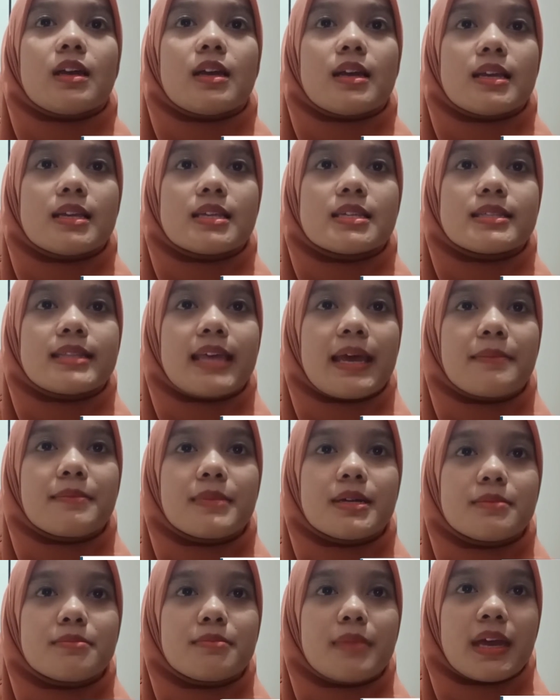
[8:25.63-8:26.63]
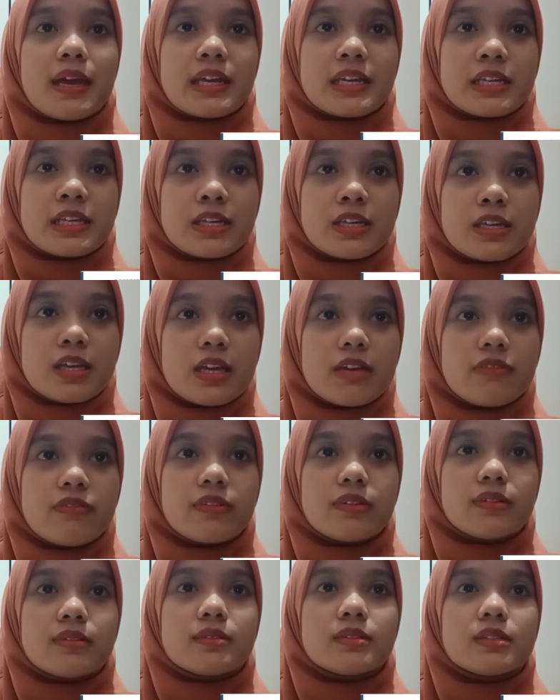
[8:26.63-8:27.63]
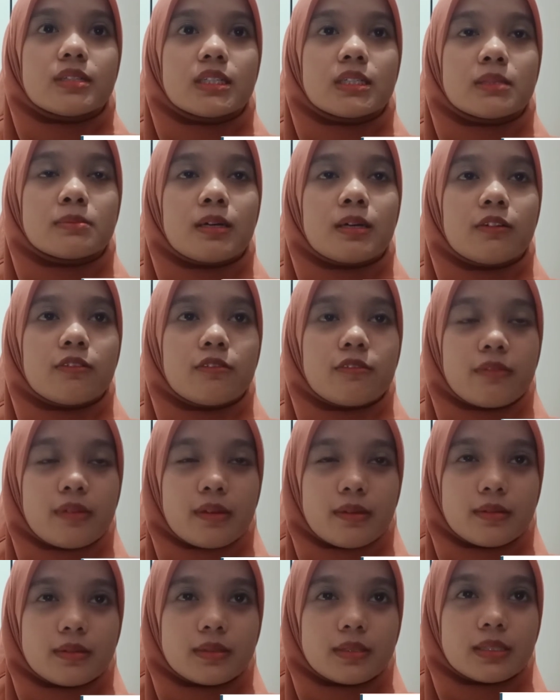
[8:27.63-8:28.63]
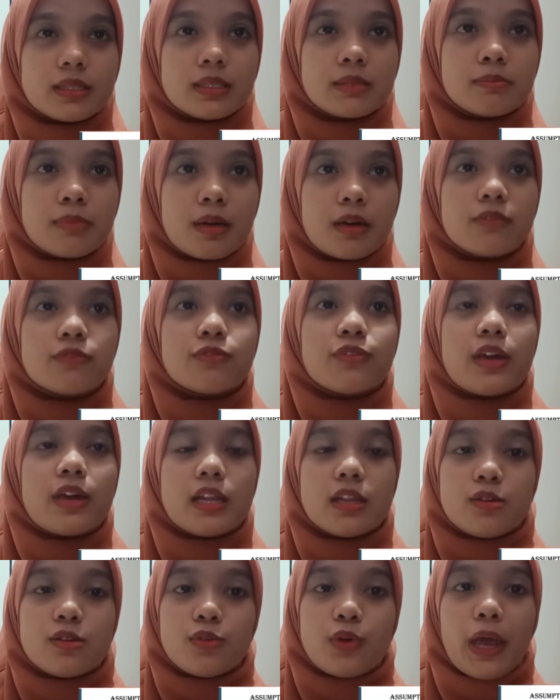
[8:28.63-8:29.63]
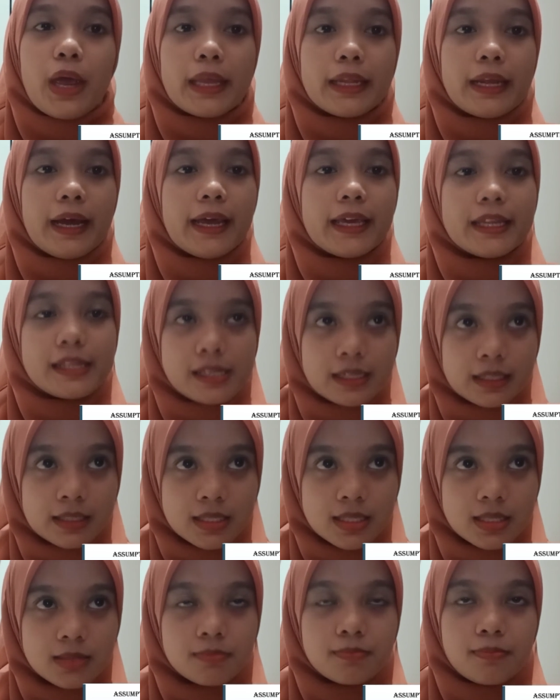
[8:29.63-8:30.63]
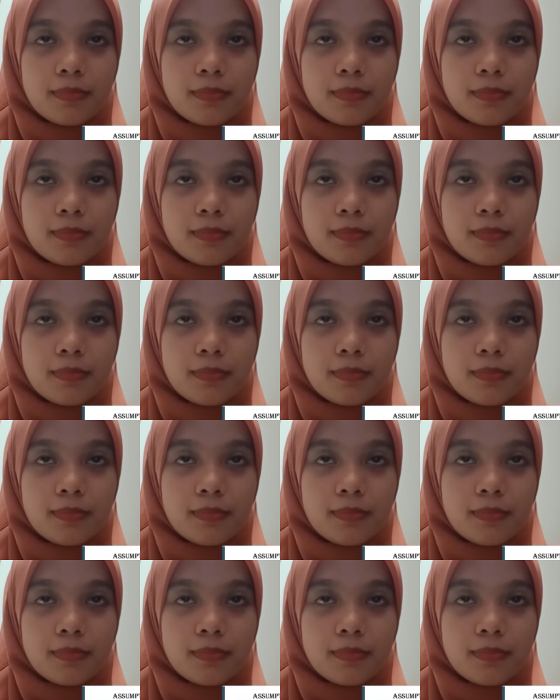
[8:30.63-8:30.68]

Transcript: Statements may give about value and ideas,